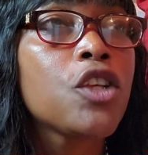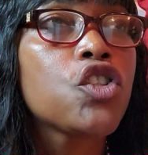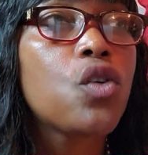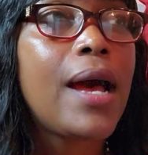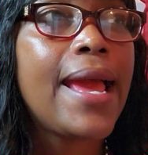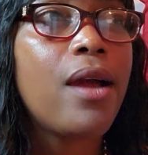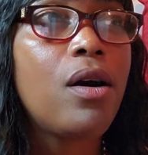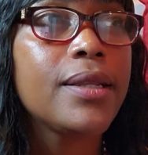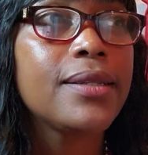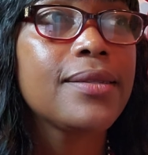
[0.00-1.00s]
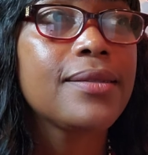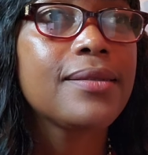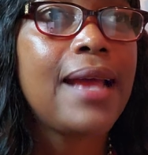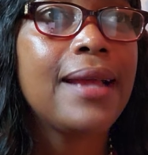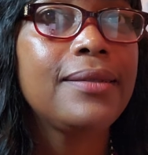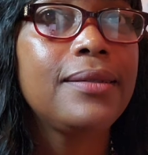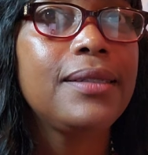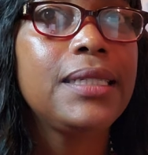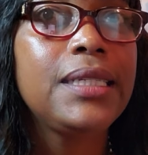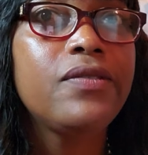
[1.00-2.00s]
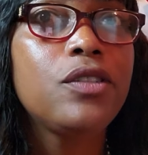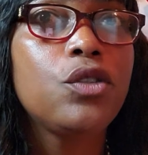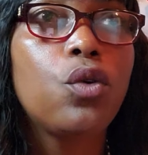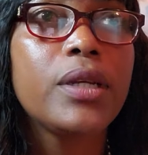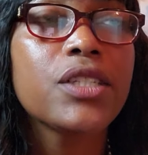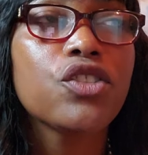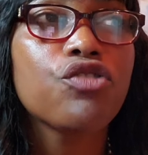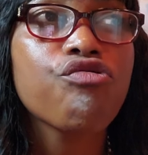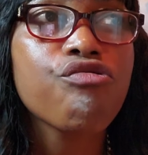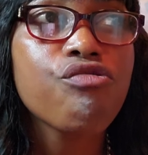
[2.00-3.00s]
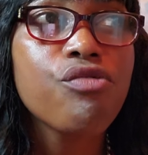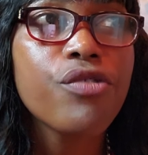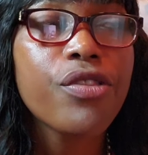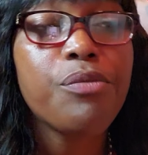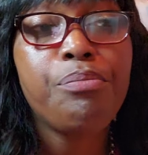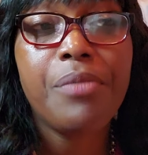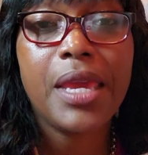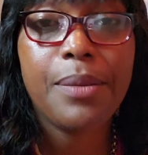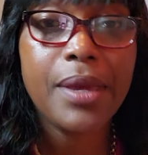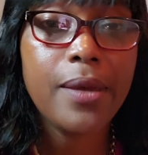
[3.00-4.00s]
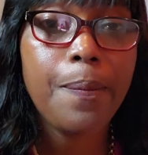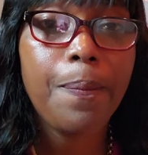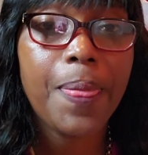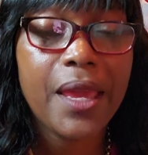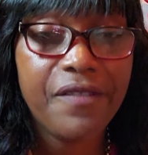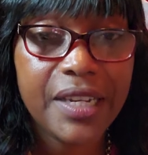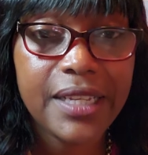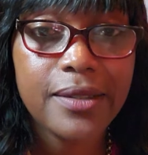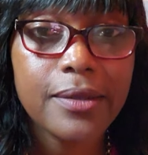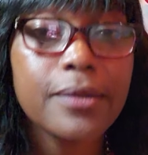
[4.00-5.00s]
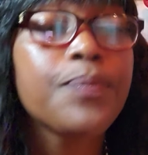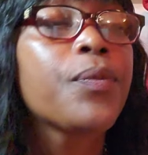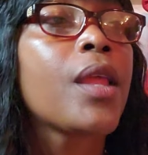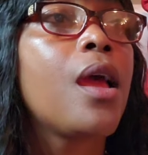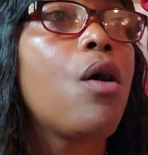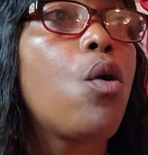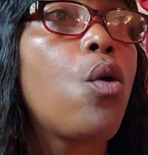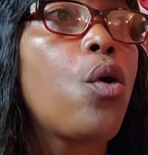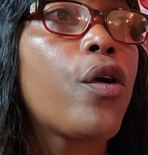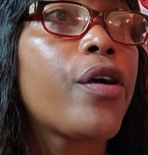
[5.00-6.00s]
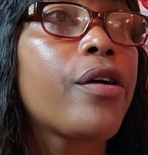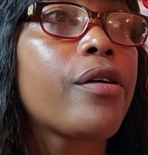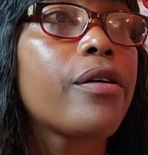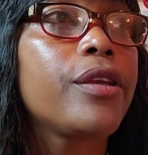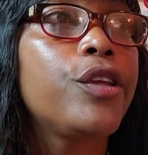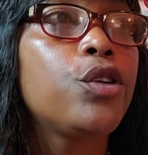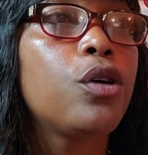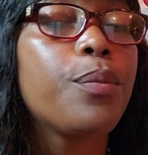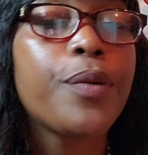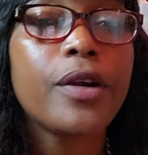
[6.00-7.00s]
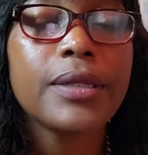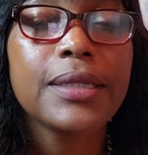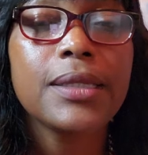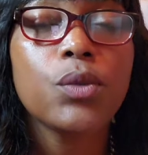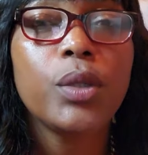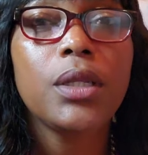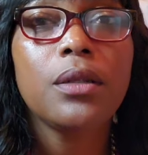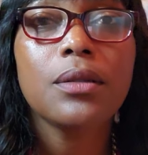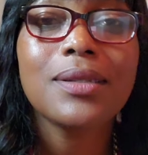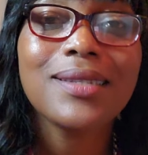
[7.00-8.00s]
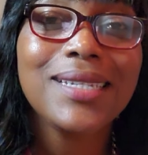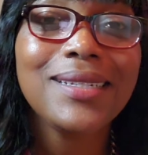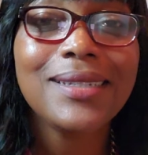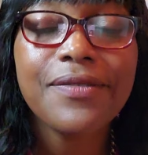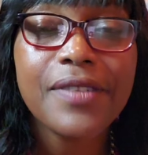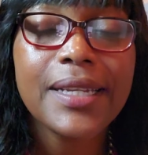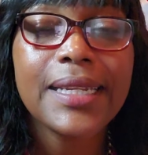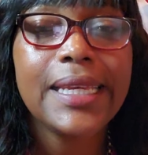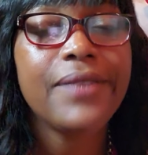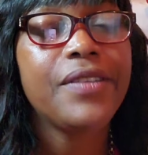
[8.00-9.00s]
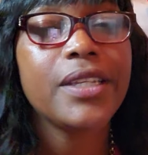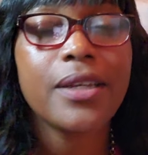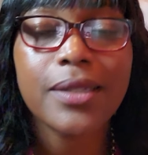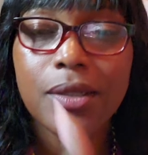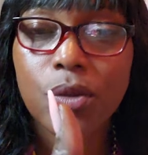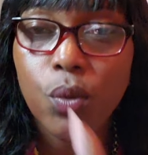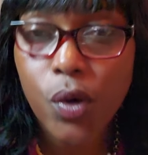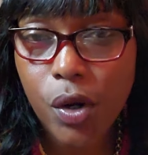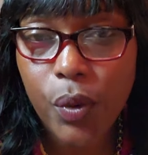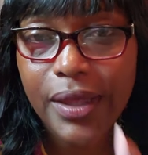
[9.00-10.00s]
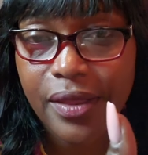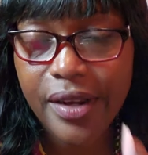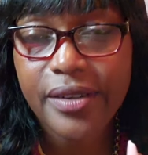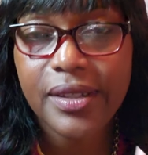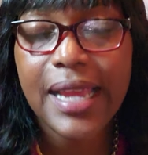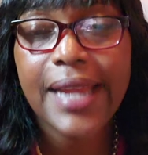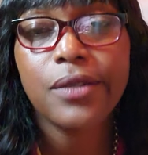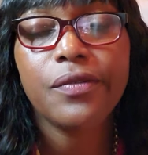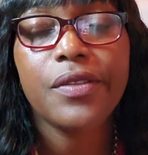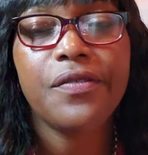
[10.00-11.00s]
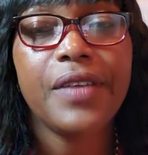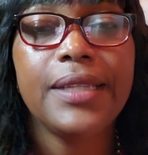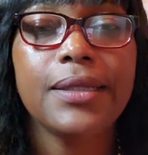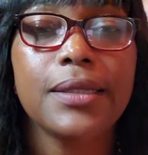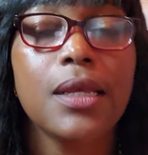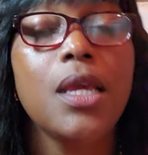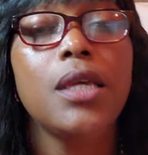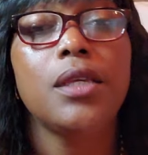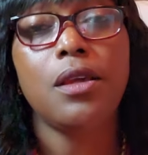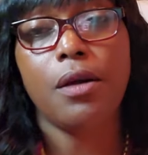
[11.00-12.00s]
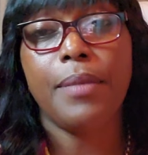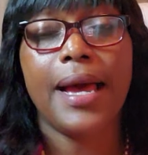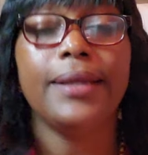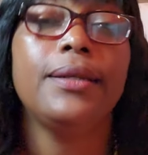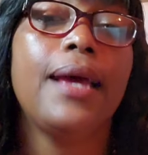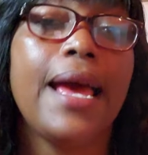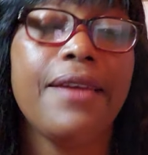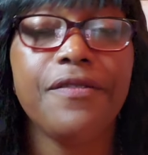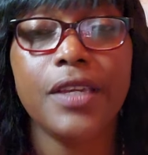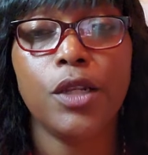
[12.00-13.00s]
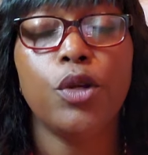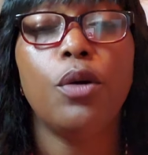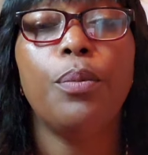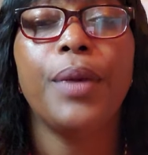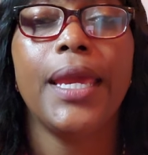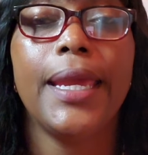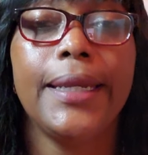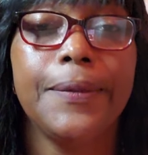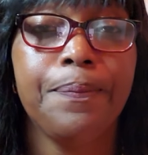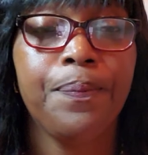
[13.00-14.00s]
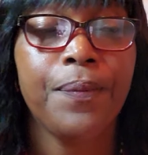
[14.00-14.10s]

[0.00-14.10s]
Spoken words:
So I understand, even though it's the truth, maybe, if it is, or, you know, persons will see it differently if it doesn't work with their side of the fence. Young man, I feel your pain.